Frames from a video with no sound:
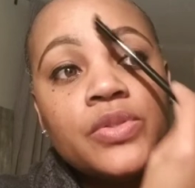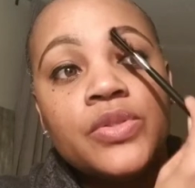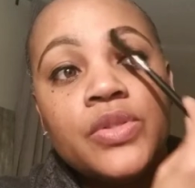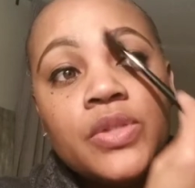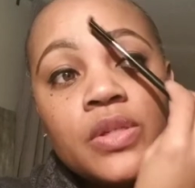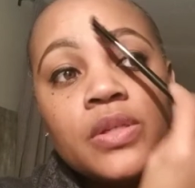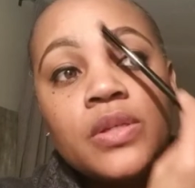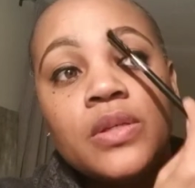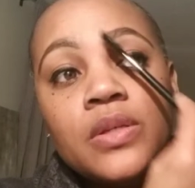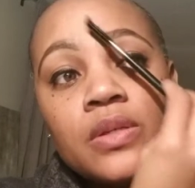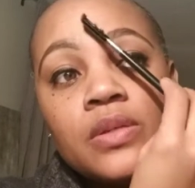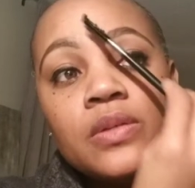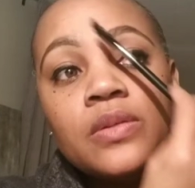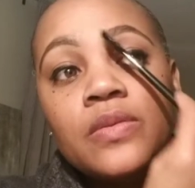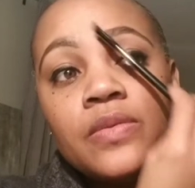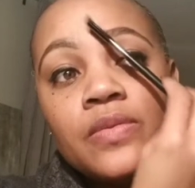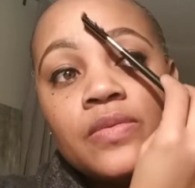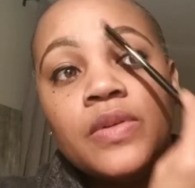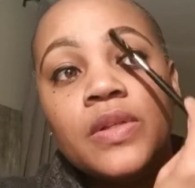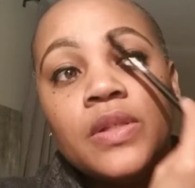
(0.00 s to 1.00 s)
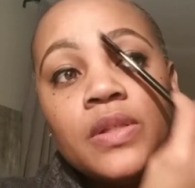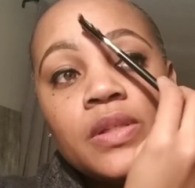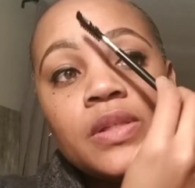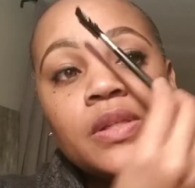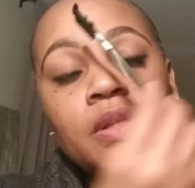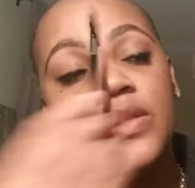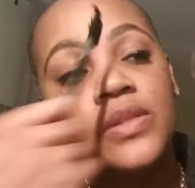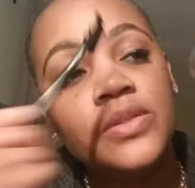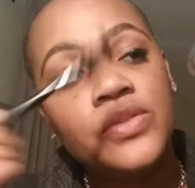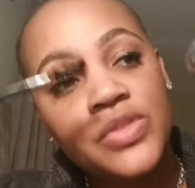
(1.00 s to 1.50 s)
brush it in,
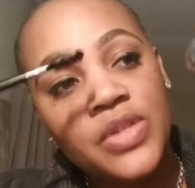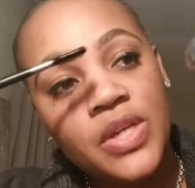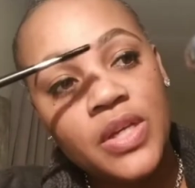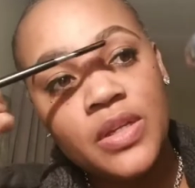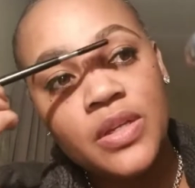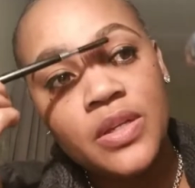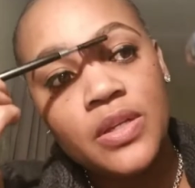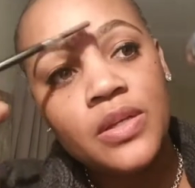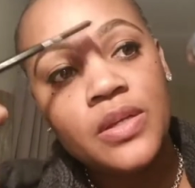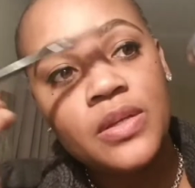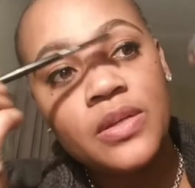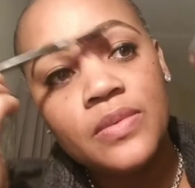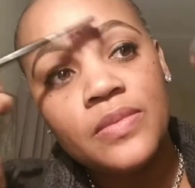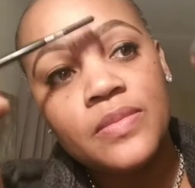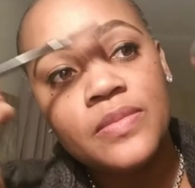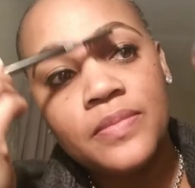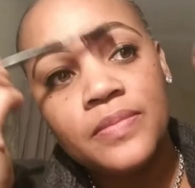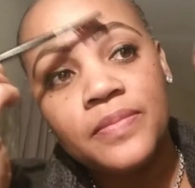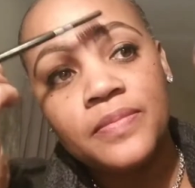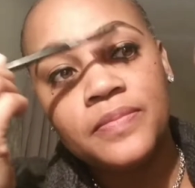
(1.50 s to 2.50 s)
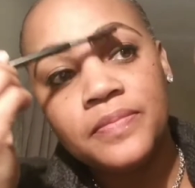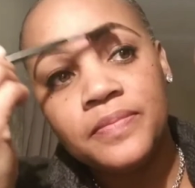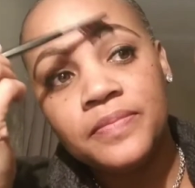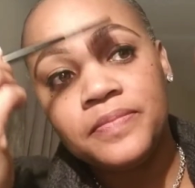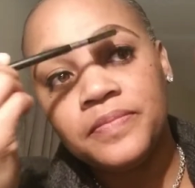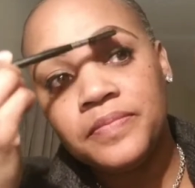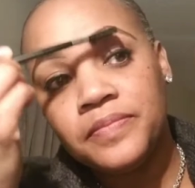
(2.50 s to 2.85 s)
fill it in, shade it in.